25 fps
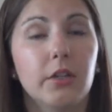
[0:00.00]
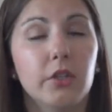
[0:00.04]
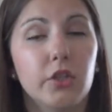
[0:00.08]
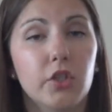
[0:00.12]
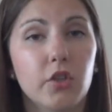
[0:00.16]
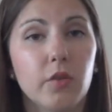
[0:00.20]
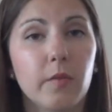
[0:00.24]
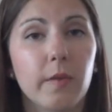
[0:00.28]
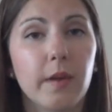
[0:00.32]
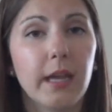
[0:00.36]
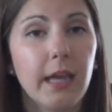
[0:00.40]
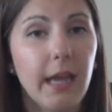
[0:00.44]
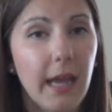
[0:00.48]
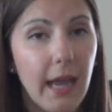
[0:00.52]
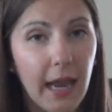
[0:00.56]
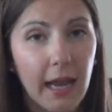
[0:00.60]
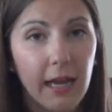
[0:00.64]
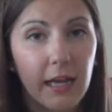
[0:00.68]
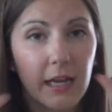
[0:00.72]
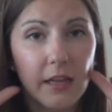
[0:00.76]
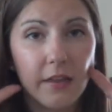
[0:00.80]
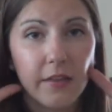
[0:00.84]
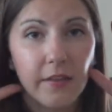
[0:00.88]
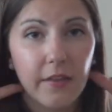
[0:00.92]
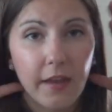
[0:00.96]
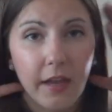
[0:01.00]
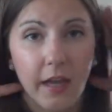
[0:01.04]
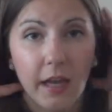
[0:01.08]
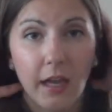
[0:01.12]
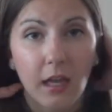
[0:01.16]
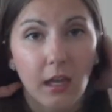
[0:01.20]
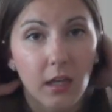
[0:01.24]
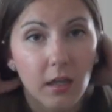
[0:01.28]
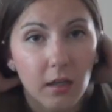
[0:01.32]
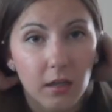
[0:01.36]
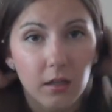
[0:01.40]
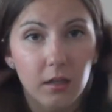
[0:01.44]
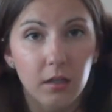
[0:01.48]
doing
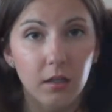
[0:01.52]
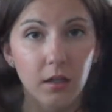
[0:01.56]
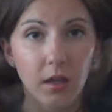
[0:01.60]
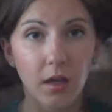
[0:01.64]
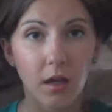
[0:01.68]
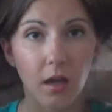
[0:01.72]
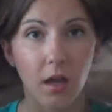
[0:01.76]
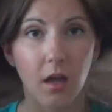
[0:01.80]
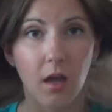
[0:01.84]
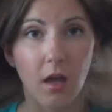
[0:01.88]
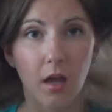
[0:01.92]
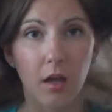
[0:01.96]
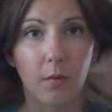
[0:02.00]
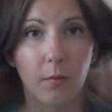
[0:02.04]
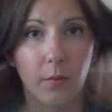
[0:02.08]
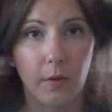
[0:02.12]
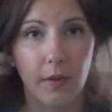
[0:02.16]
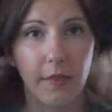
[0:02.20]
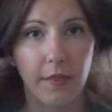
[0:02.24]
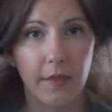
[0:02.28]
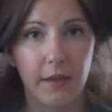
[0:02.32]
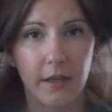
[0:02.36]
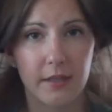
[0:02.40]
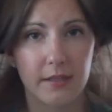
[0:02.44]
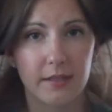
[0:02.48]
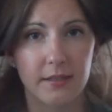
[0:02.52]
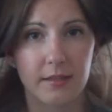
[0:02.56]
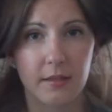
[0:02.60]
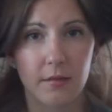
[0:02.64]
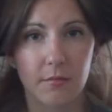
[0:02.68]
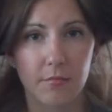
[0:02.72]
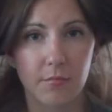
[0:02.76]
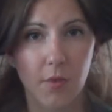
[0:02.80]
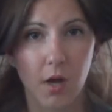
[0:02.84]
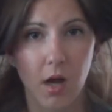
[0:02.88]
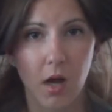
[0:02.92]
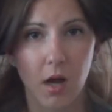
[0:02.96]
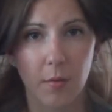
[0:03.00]
anything with this
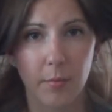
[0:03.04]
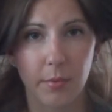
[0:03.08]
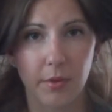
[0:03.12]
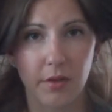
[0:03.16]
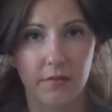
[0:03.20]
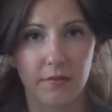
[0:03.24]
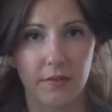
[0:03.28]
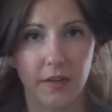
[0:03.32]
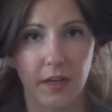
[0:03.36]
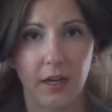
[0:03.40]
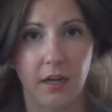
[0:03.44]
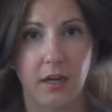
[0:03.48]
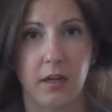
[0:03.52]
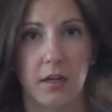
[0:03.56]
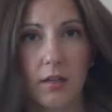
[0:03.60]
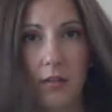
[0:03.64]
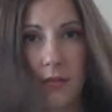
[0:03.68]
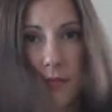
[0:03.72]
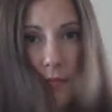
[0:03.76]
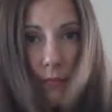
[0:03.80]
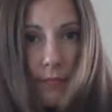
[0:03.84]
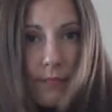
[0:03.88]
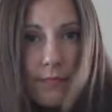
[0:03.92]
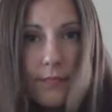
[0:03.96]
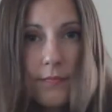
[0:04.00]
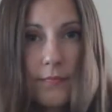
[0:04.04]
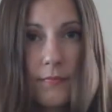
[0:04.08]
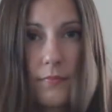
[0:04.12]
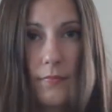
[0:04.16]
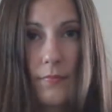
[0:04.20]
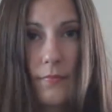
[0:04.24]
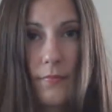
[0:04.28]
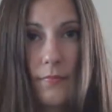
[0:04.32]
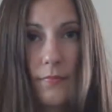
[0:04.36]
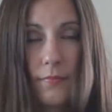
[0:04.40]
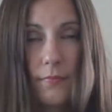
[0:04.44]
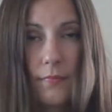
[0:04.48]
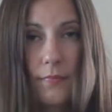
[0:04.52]
mop of hair.
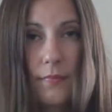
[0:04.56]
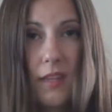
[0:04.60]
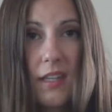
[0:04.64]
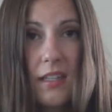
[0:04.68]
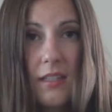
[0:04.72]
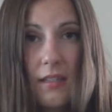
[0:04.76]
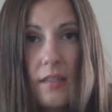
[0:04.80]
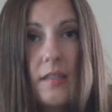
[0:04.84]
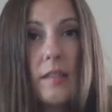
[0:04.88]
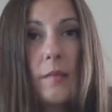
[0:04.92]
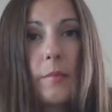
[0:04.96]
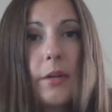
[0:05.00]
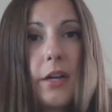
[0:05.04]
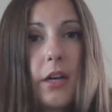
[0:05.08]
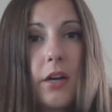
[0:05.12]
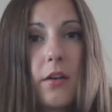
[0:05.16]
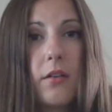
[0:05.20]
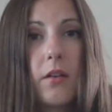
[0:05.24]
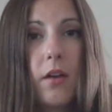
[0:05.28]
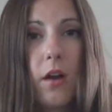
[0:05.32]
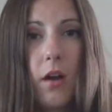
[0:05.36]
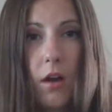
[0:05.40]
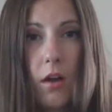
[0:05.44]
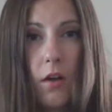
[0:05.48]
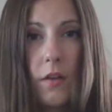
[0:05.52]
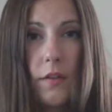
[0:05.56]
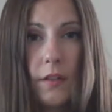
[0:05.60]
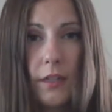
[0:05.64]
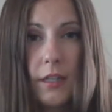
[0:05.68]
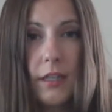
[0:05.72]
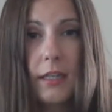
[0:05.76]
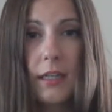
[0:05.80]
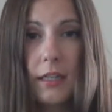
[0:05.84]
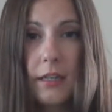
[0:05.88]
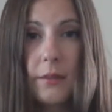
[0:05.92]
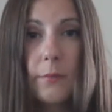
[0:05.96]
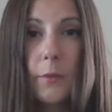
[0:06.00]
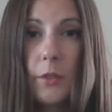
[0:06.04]
This is about all
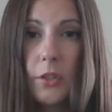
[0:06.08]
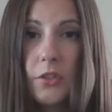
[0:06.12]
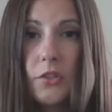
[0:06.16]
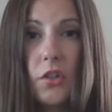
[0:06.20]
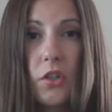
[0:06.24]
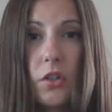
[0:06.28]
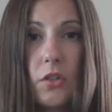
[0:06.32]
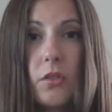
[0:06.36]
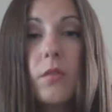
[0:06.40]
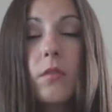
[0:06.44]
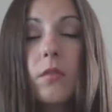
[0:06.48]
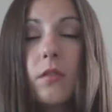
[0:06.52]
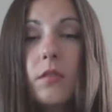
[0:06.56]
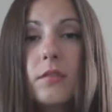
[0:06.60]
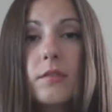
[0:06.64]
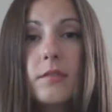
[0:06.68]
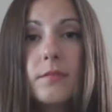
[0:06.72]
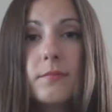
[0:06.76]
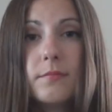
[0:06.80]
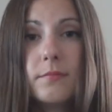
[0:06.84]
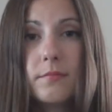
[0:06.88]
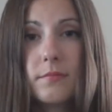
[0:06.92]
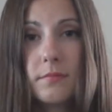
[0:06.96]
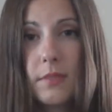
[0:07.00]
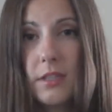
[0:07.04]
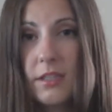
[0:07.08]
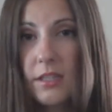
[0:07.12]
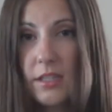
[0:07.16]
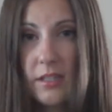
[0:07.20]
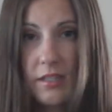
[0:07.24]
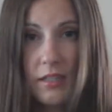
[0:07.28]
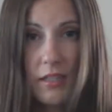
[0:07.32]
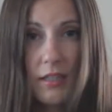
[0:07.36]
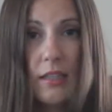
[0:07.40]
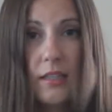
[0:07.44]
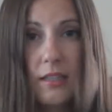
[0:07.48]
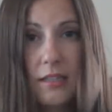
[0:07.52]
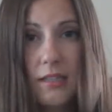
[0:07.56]
that it will do. It
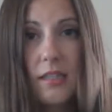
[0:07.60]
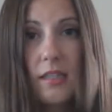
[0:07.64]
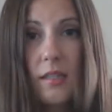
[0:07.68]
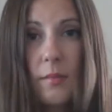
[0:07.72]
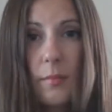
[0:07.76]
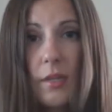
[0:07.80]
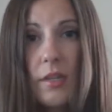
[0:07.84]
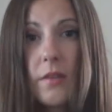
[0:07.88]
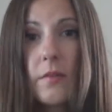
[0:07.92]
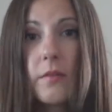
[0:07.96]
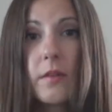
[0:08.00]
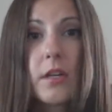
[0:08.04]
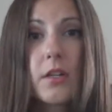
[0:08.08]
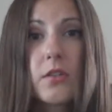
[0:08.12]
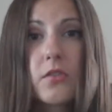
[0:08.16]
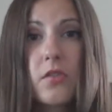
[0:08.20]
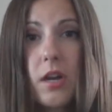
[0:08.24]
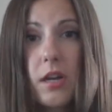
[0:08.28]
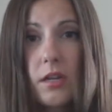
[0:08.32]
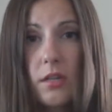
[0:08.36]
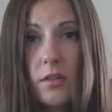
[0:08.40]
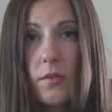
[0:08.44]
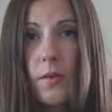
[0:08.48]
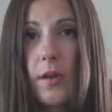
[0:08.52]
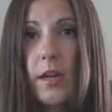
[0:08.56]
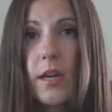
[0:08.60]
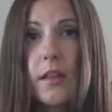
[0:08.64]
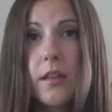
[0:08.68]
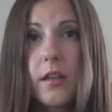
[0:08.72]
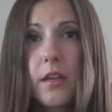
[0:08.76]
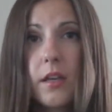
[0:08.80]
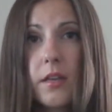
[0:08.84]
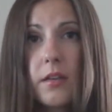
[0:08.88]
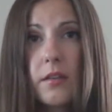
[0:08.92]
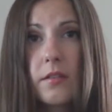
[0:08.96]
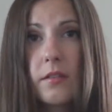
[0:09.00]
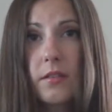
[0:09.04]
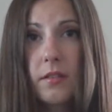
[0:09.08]
doesn't listen to me when I try and do
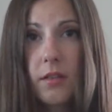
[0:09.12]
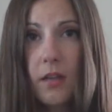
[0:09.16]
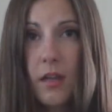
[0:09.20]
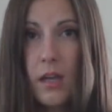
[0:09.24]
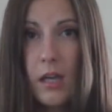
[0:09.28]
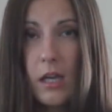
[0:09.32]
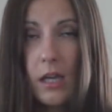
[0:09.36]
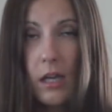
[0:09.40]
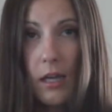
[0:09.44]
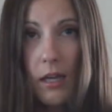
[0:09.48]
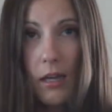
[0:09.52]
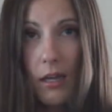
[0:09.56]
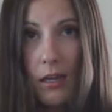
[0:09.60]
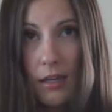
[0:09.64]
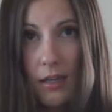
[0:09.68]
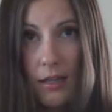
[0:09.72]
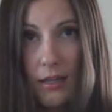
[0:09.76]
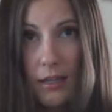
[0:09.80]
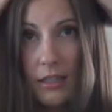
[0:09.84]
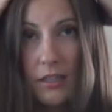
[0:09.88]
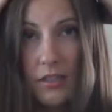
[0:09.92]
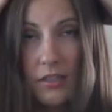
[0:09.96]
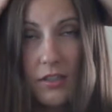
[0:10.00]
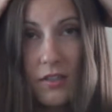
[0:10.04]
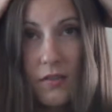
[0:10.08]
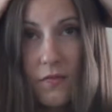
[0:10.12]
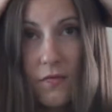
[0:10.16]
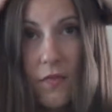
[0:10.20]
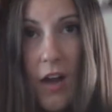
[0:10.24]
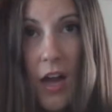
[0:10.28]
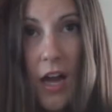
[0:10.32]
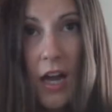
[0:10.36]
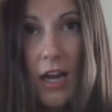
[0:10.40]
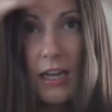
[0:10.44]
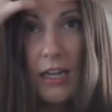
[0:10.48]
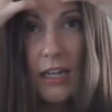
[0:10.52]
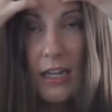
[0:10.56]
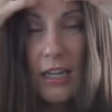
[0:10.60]
anything else. It's
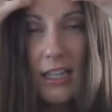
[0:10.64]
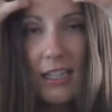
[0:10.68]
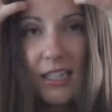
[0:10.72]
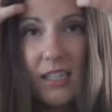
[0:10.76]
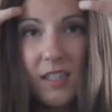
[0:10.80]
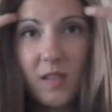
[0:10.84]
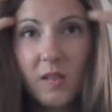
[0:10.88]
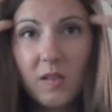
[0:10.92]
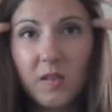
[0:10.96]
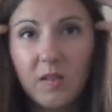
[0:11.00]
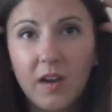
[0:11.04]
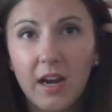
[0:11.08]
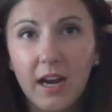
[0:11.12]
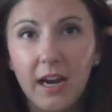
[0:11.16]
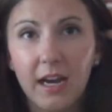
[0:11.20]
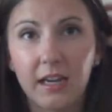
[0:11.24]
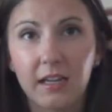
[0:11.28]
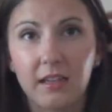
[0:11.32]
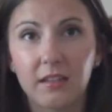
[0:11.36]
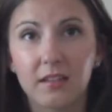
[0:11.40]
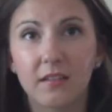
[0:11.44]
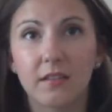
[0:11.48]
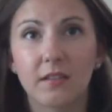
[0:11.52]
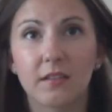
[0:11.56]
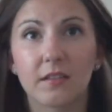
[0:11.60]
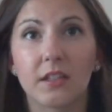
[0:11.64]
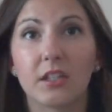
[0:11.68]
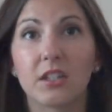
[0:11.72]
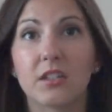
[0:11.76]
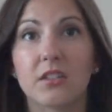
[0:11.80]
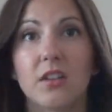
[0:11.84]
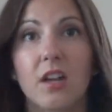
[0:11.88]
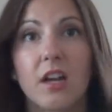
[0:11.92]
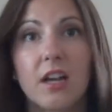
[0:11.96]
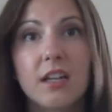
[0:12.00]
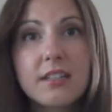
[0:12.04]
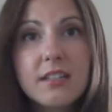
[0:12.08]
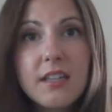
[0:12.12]
fine, it's straight, there's
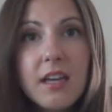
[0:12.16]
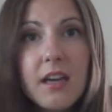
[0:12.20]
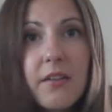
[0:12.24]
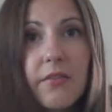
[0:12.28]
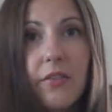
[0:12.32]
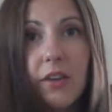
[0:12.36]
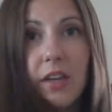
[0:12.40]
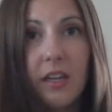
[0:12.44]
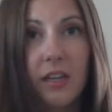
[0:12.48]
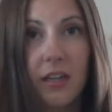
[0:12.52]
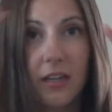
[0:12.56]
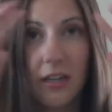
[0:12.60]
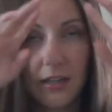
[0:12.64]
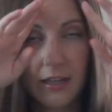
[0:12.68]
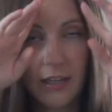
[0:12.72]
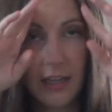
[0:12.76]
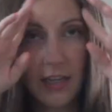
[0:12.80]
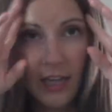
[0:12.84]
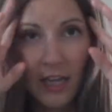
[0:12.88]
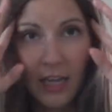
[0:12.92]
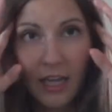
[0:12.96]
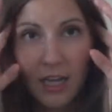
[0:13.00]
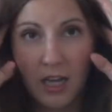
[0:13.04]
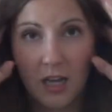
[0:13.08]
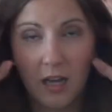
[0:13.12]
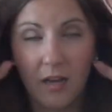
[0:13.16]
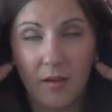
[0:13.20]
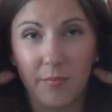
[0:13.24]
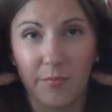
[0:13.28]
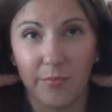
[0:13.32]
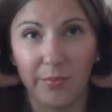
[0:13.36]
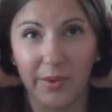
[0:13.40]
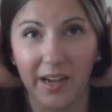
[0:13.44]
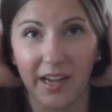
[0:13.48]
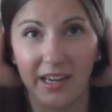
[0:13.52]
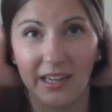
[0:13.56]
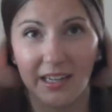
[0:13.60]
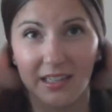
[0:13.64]
lots of it,
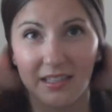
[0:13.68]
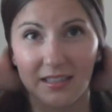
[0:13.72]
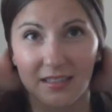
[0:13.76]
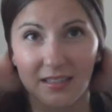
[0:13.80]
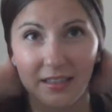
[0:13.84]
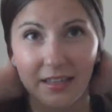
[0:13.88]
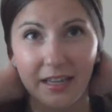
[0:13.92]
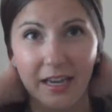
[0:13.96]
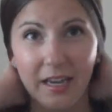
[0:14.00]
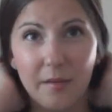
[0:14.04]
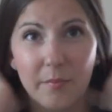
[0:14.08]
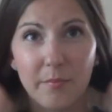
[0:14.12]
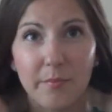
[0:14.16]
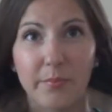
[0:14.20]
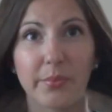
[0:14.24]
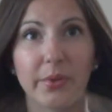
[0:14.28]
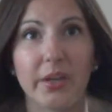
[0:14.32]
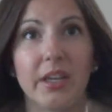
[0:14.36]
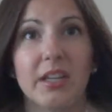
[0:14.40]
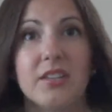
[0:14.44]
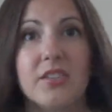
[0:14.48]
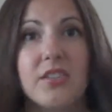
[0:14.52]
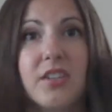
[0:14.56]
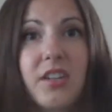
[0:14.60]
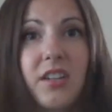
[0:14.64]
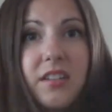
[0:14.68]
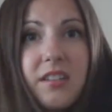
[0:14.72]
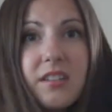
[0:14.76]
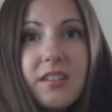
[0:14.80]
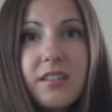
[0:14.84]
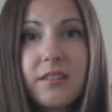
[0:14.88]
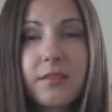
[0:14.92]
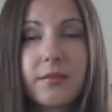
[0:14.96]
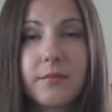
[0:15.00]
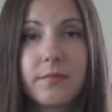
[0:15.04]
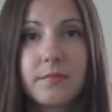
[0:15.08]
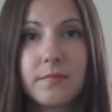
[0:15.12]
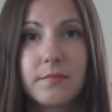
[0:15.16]
but it's limp, it
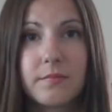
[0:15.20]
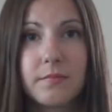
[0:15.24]
just,